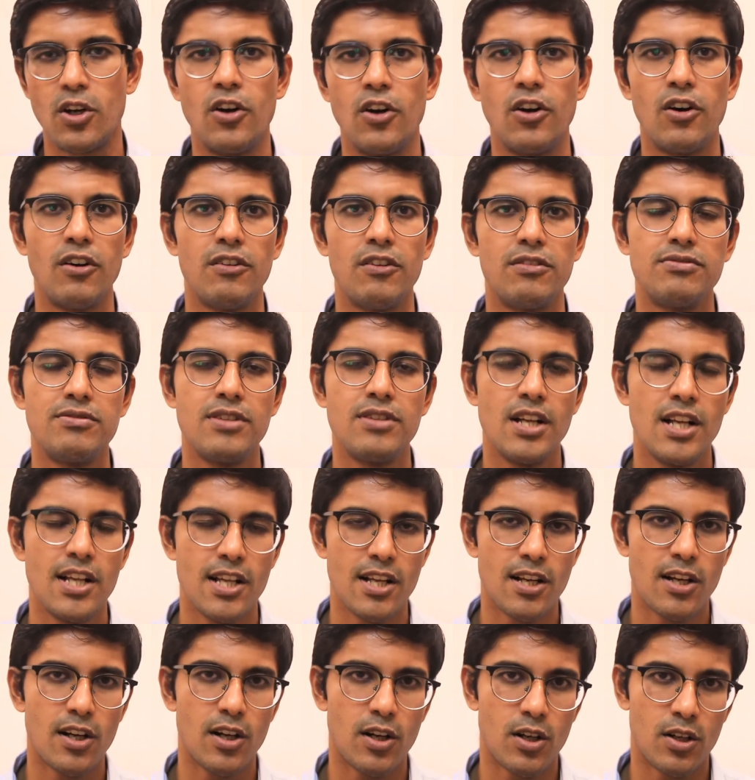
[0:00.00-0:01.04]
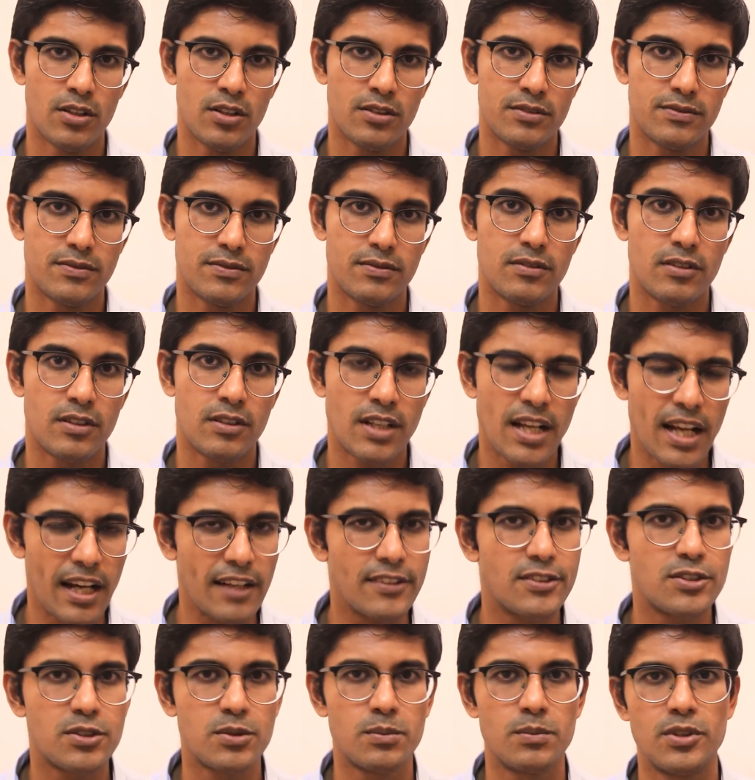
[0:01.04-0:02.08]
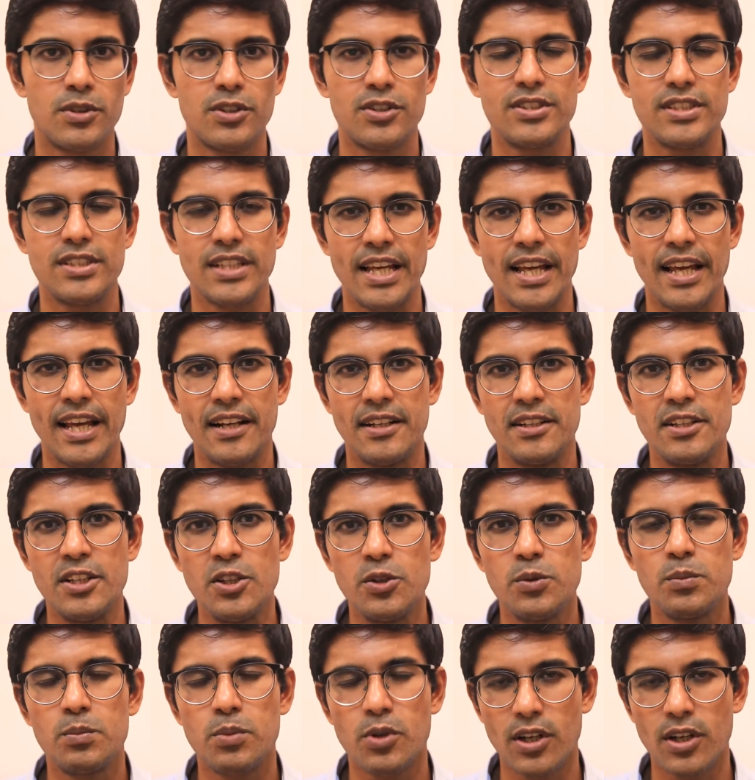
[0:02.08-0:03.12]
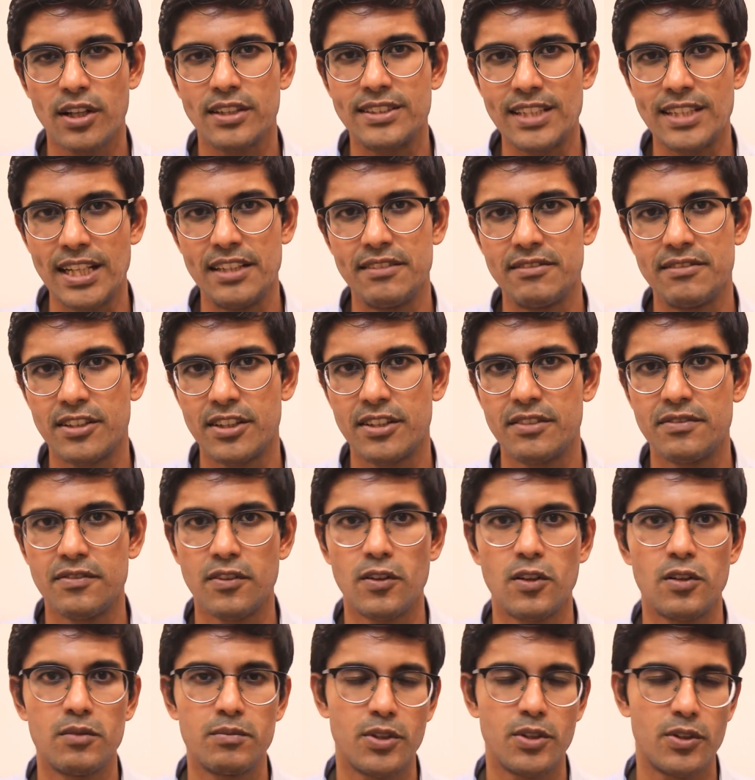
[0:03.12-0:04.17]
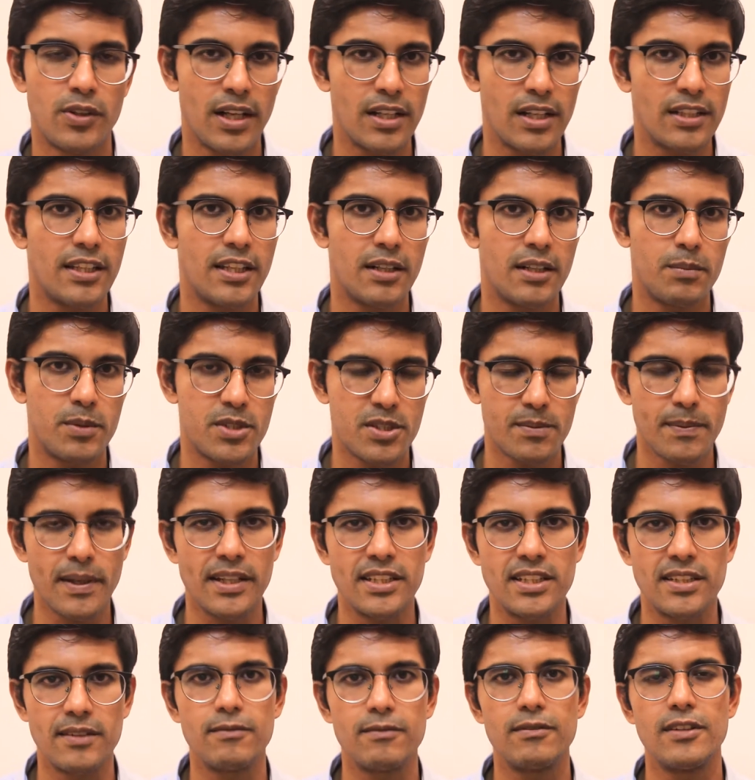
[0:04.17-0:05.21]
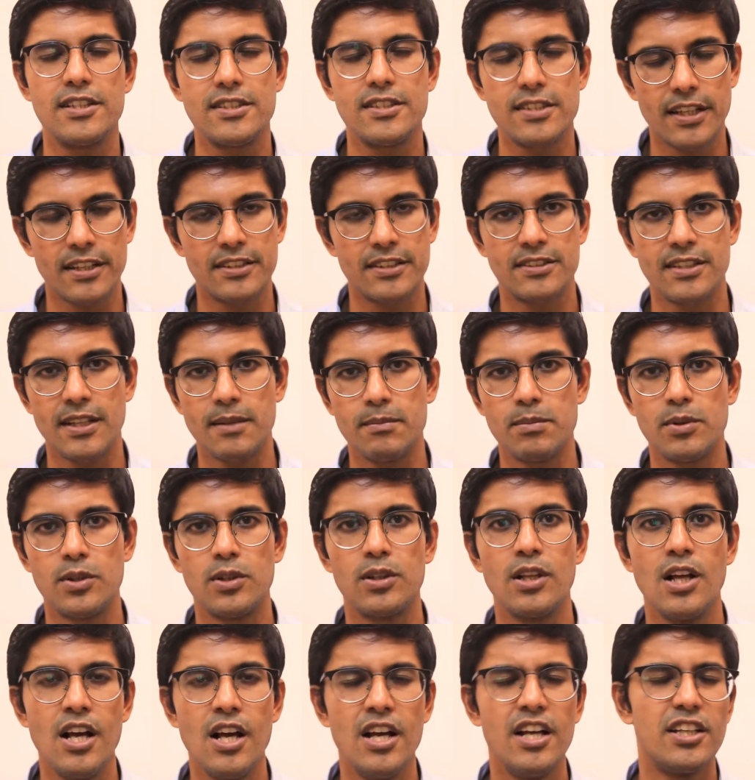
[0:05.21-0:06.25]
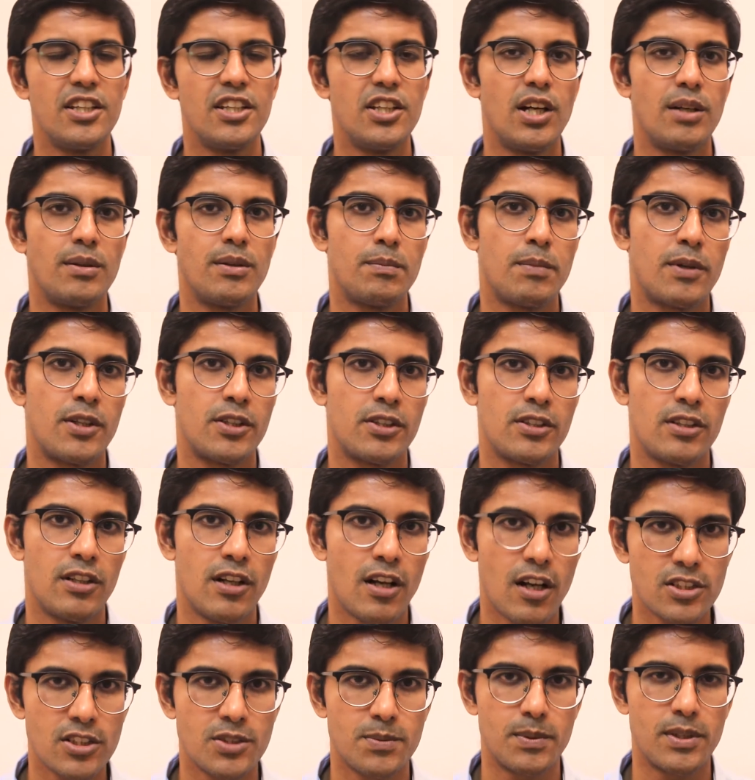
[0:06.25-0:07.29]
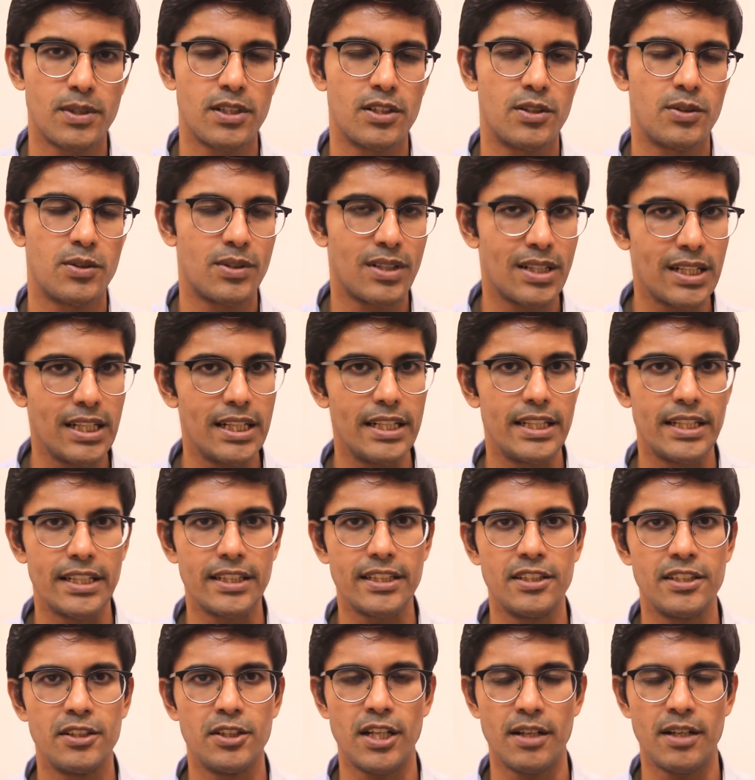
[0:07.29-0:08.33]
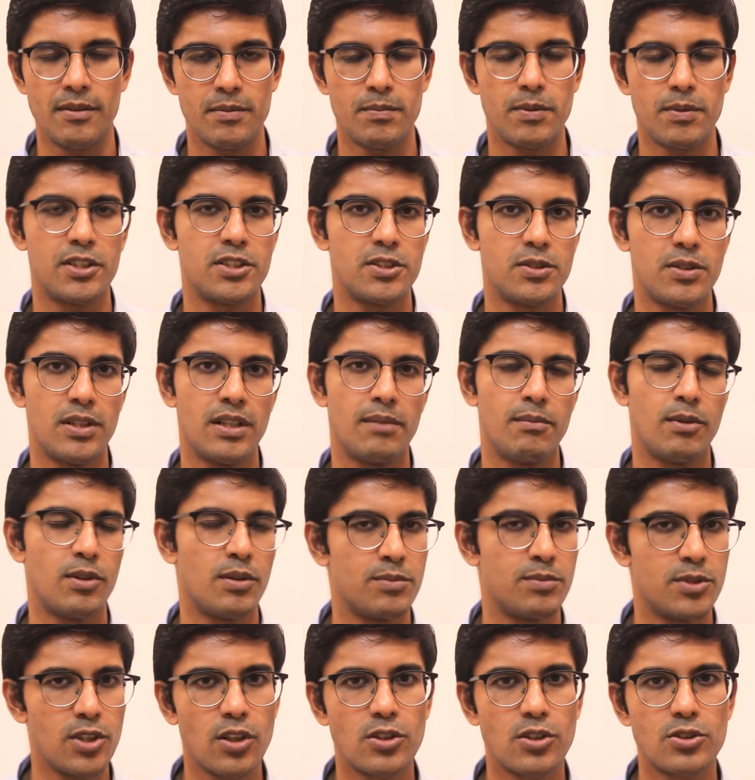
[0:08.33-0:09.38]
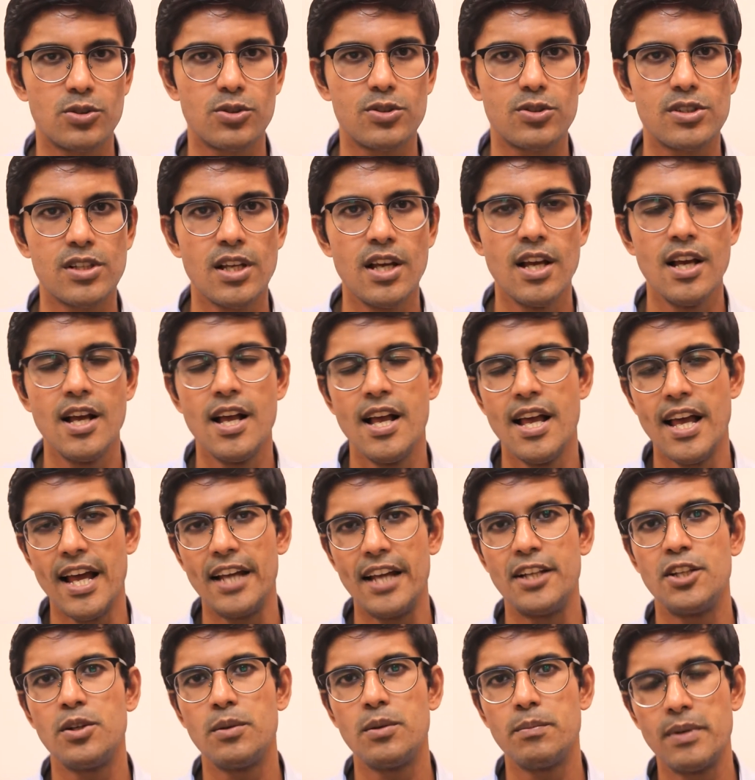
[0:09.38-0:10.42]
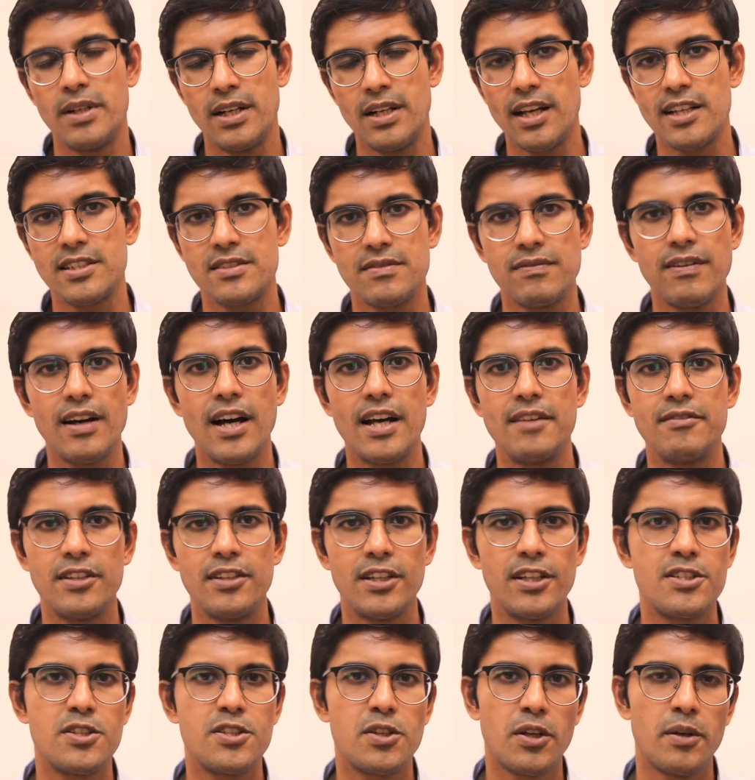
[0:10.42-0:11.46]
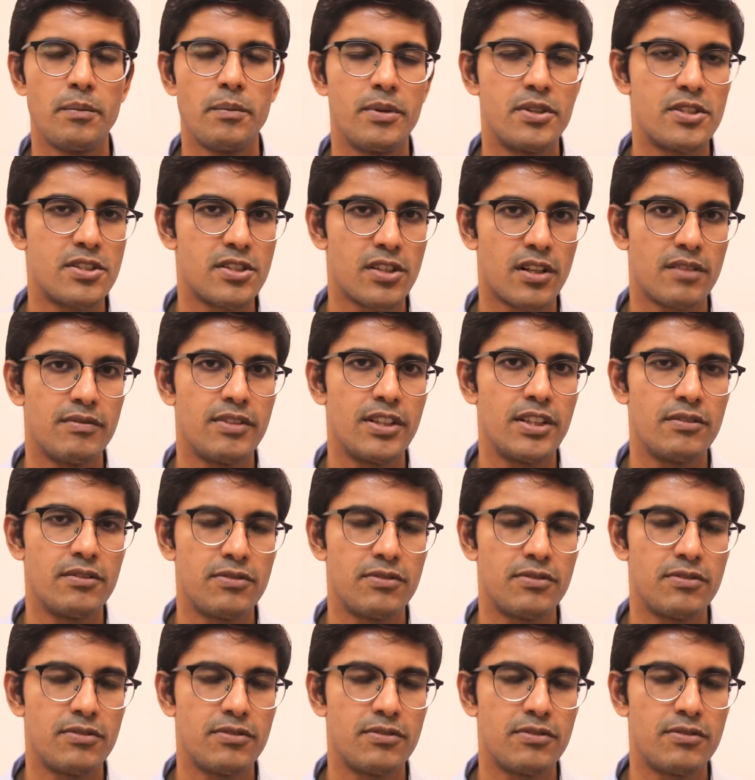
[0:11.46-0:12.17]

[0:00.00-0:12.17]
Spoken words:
of customers and new product delivery from your healthcare perspective. Let's say, example, you have a particular hospital or clinic, you have a particular amount of doctors, and you've been last 5 years, you have been serving